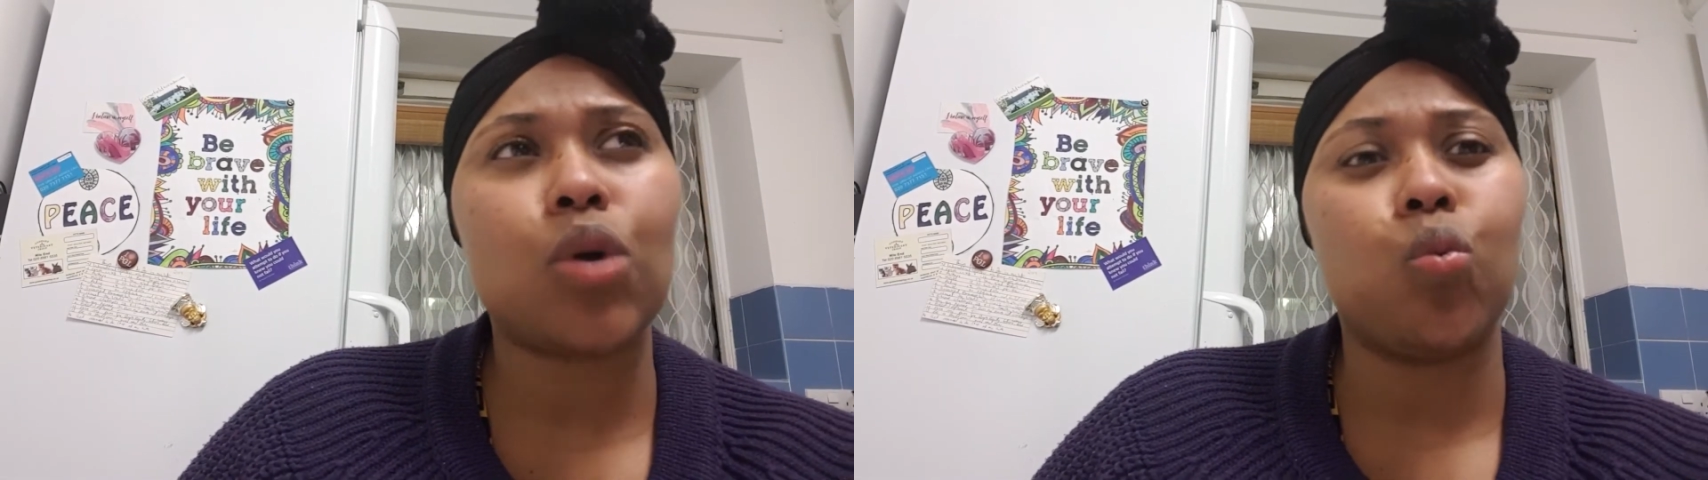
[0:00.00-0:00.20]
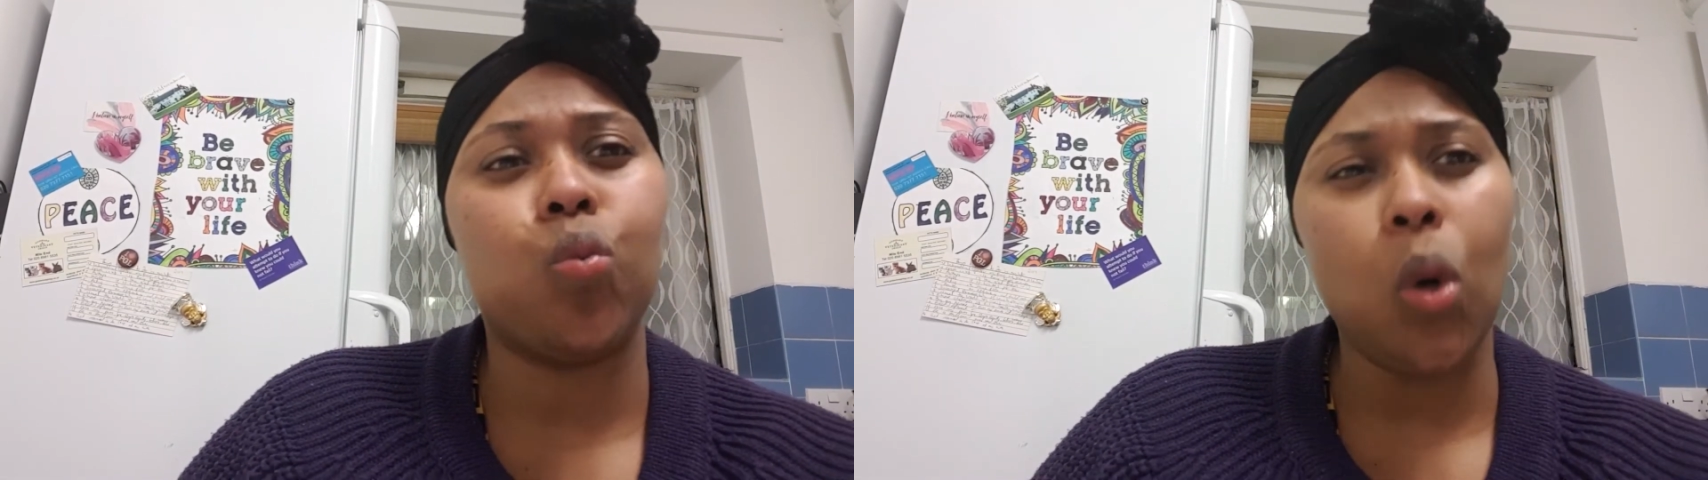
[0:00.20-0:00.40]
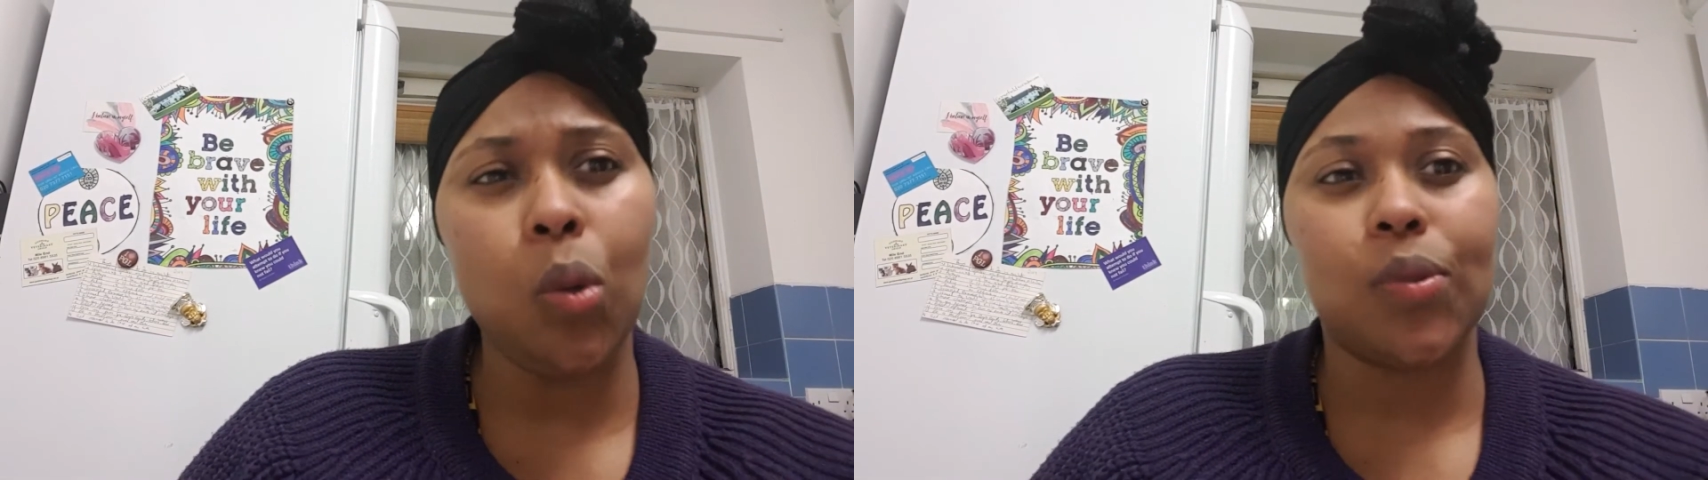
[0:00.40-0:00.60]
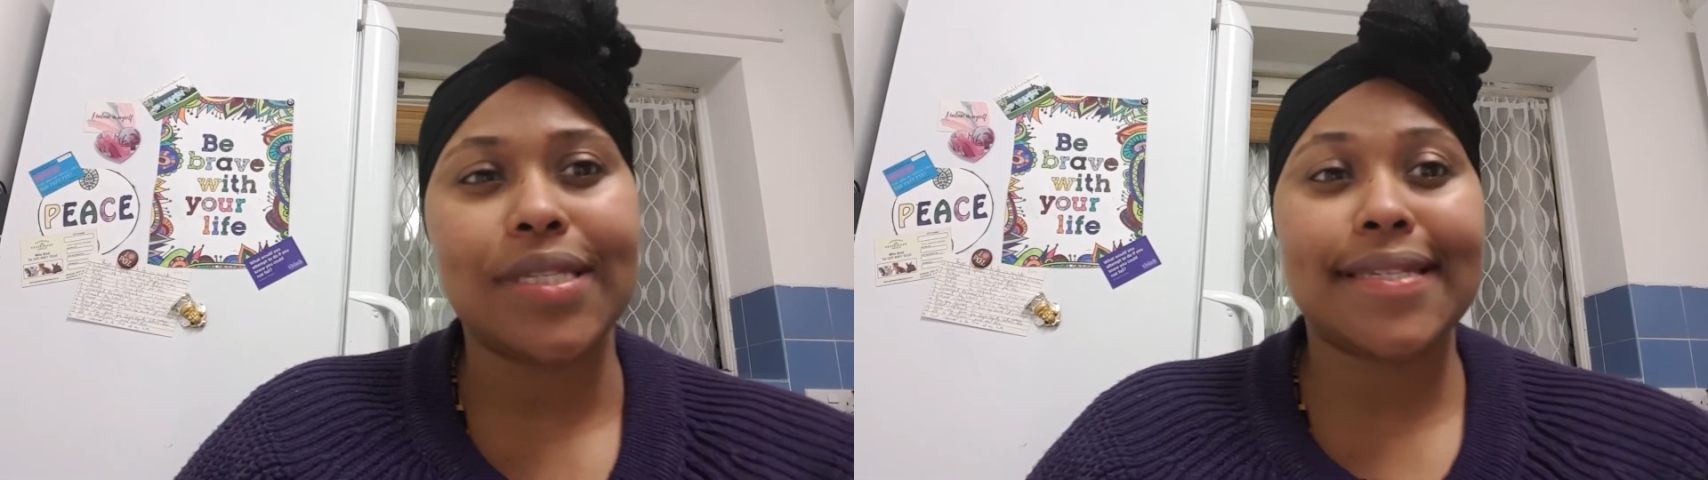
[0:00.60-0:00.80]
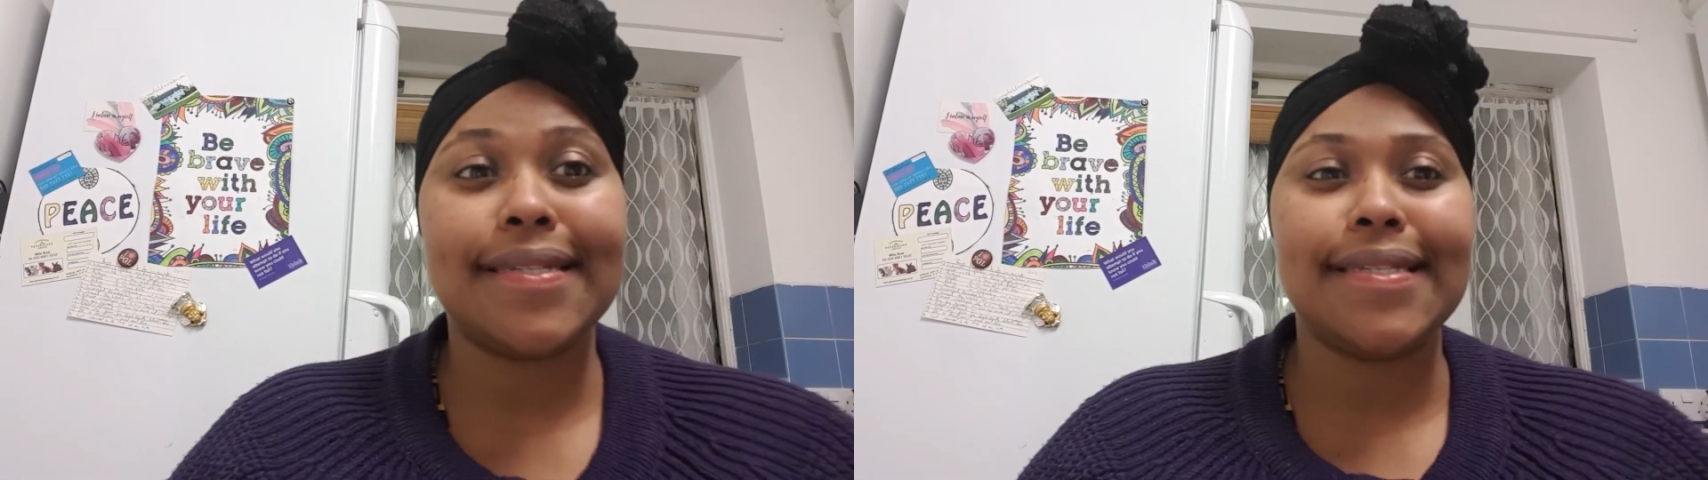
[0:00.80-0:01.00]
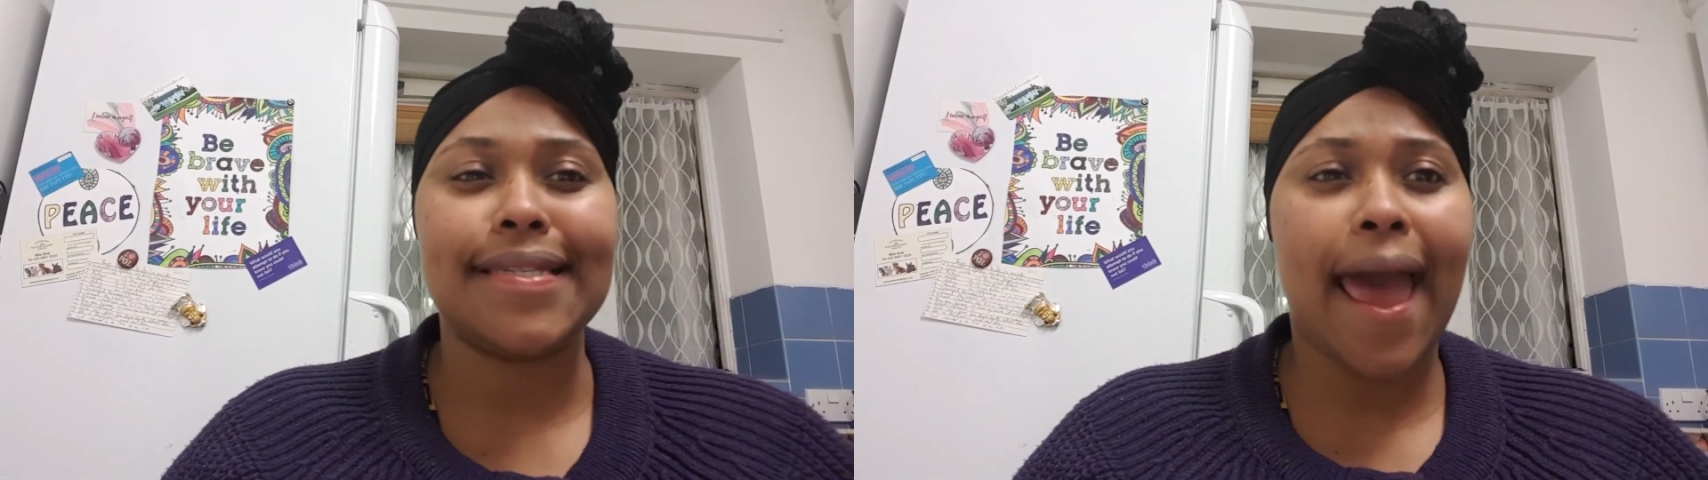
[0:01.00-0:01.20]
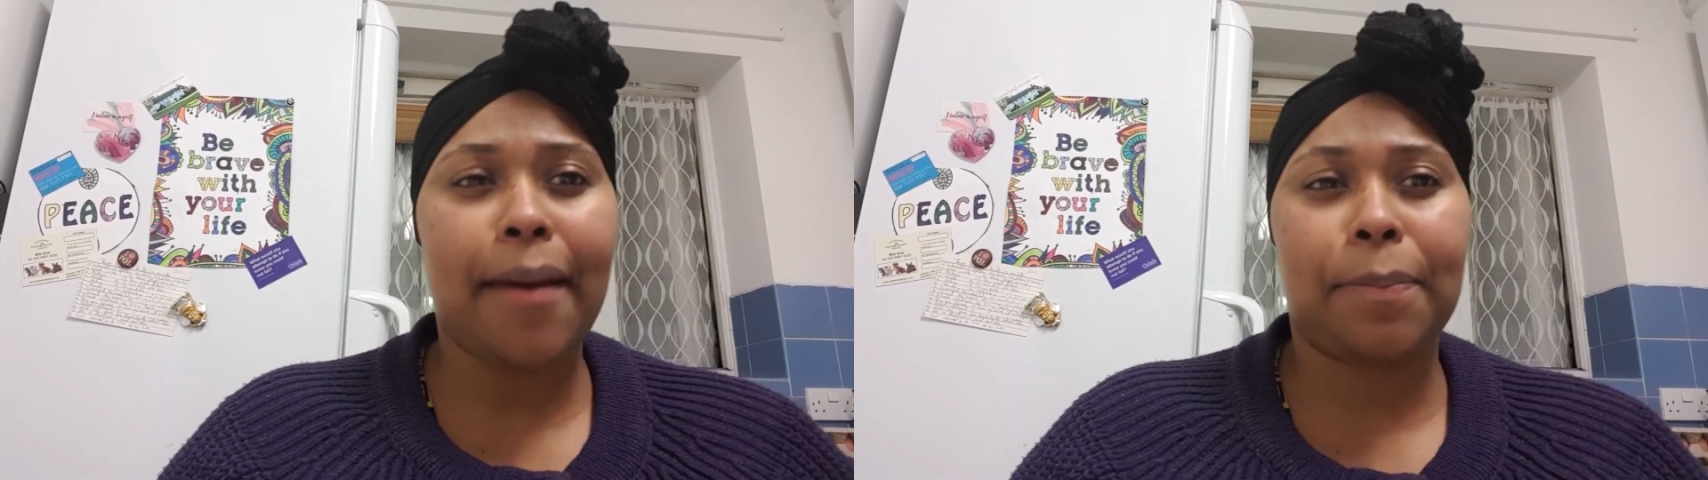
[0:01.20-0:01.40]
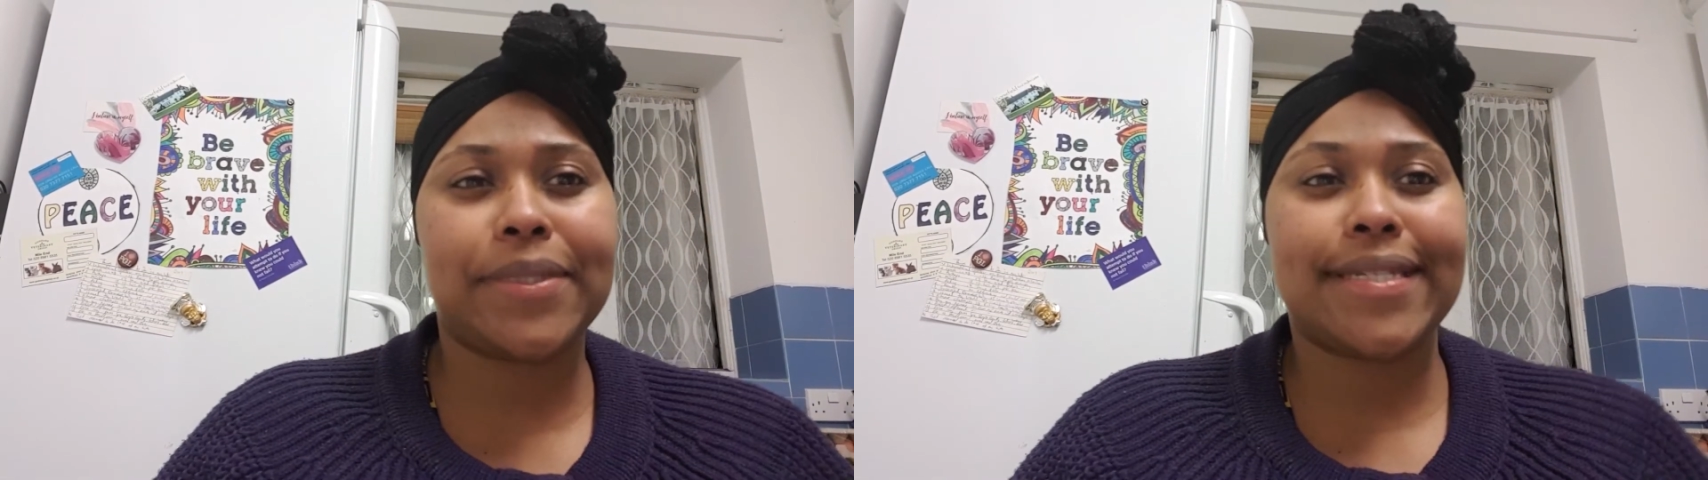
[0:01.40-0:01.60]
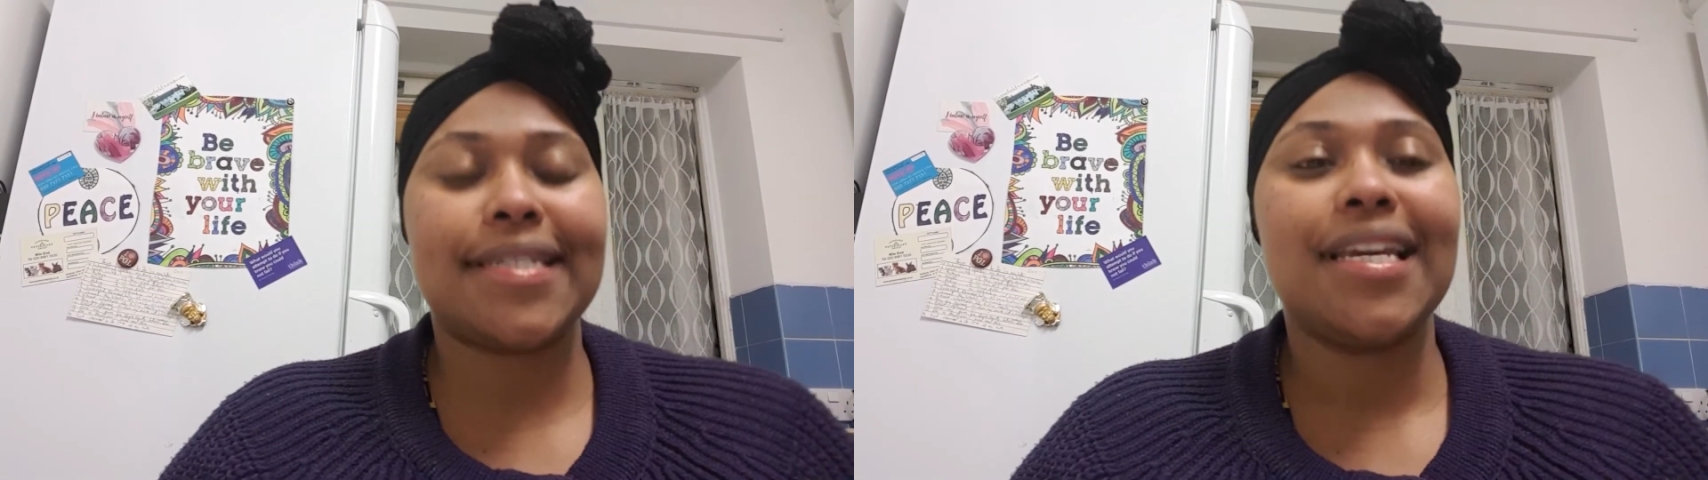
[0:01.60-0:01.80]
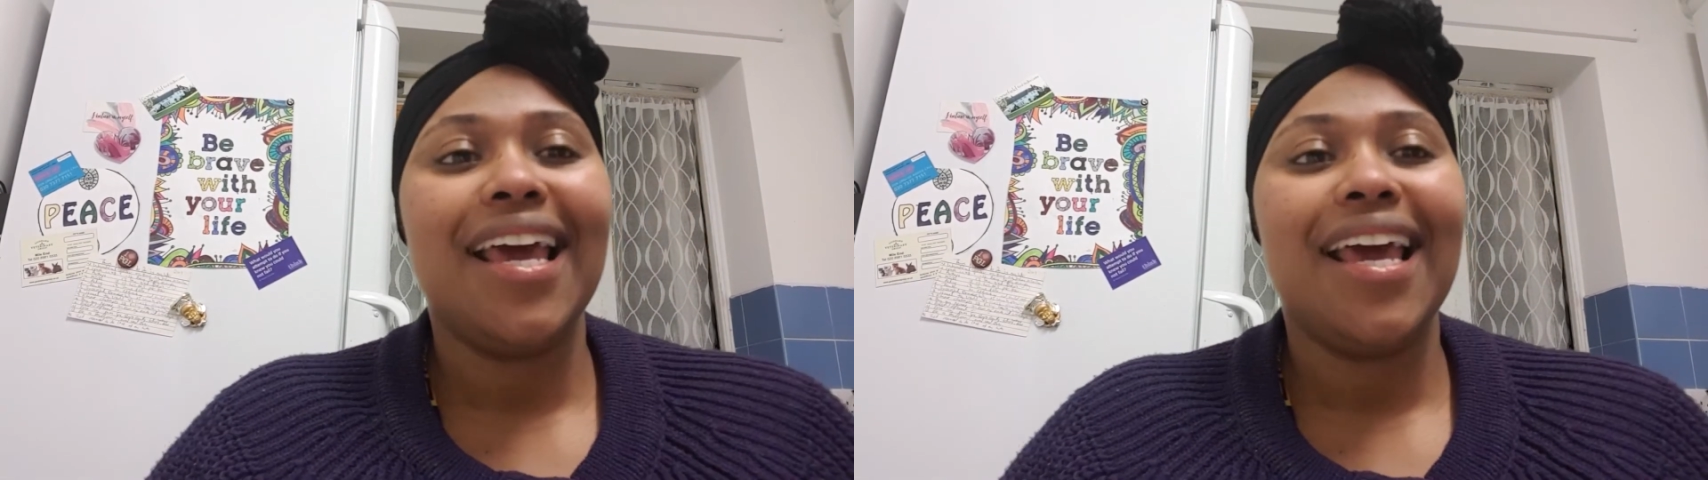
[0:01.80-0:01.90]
whoa, it snapped.